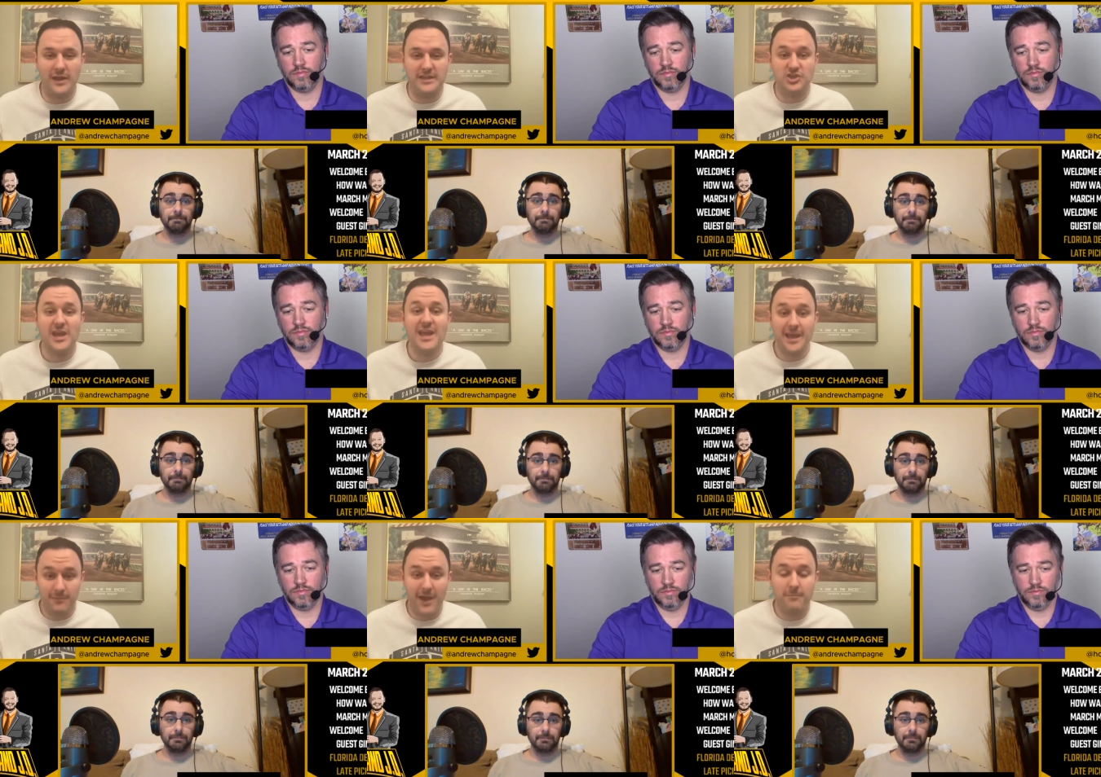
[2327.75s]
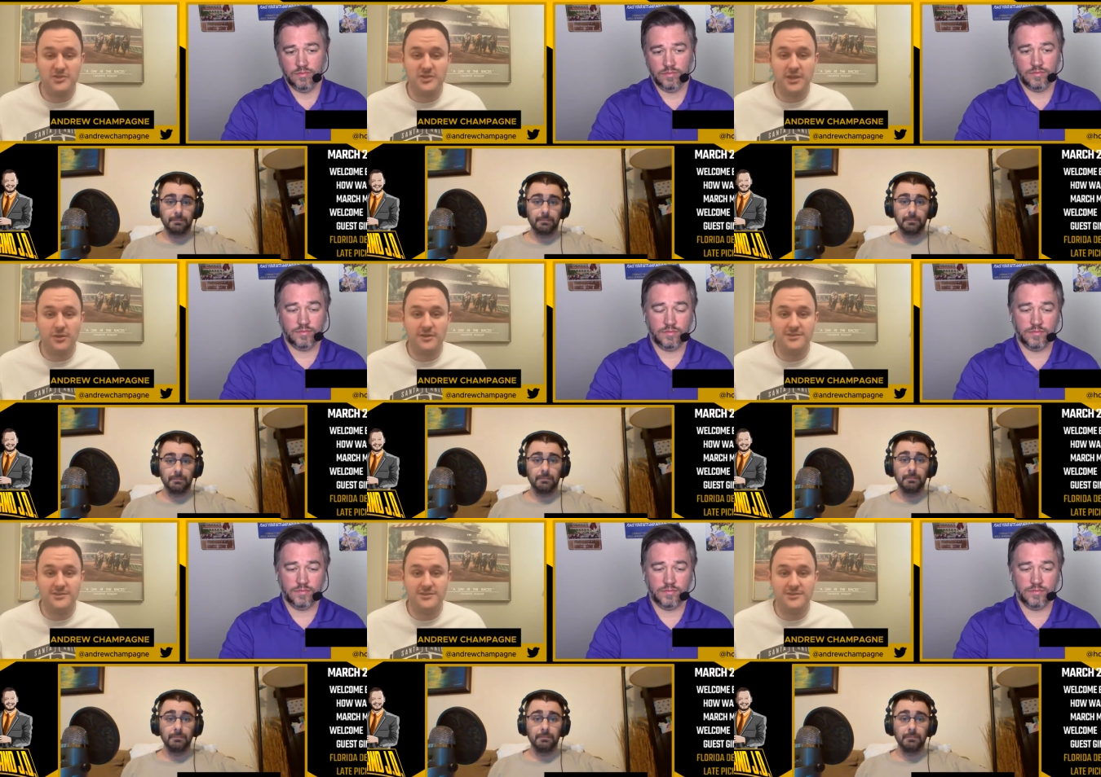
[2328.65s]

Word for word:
Speaker 1: range. In my particular